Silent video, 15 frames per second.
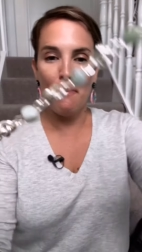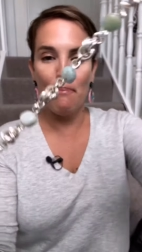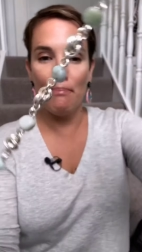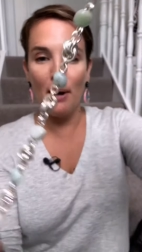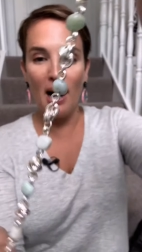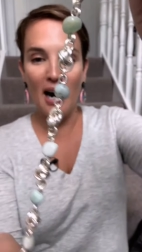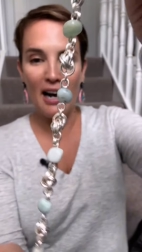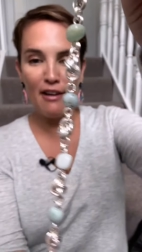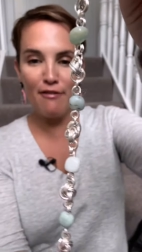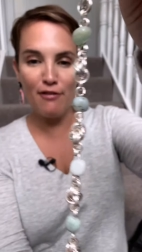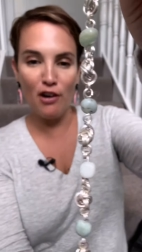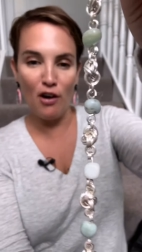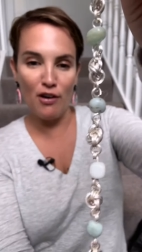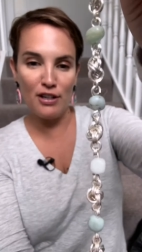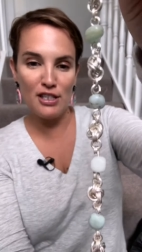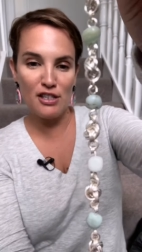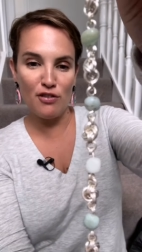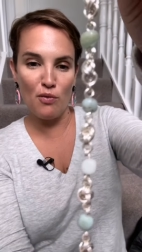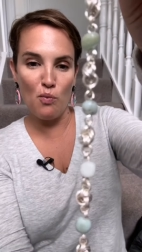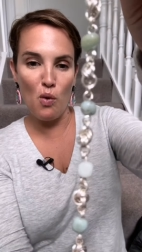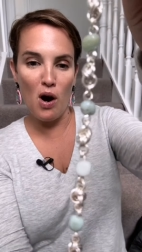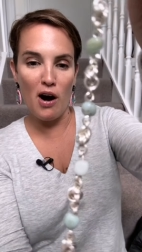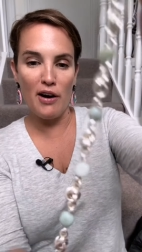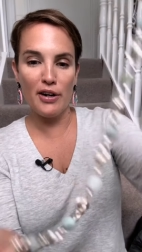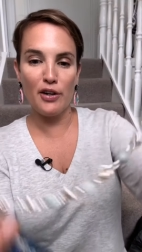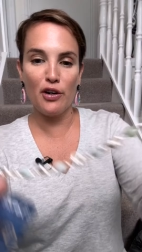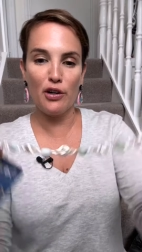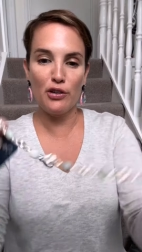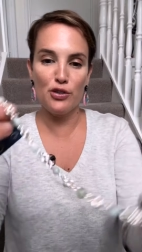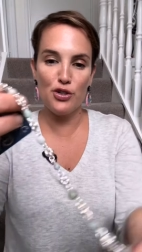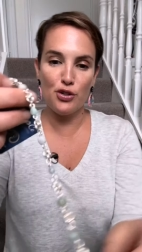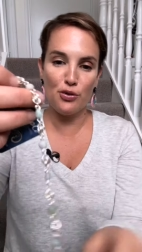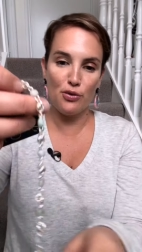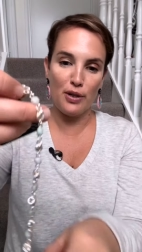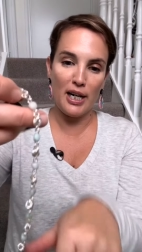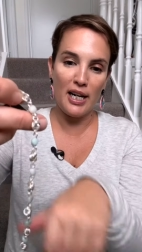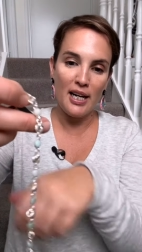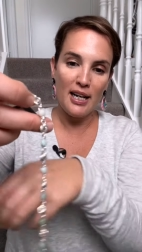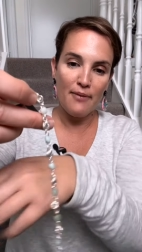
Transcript: by Florence from Wire & Co Jewelry.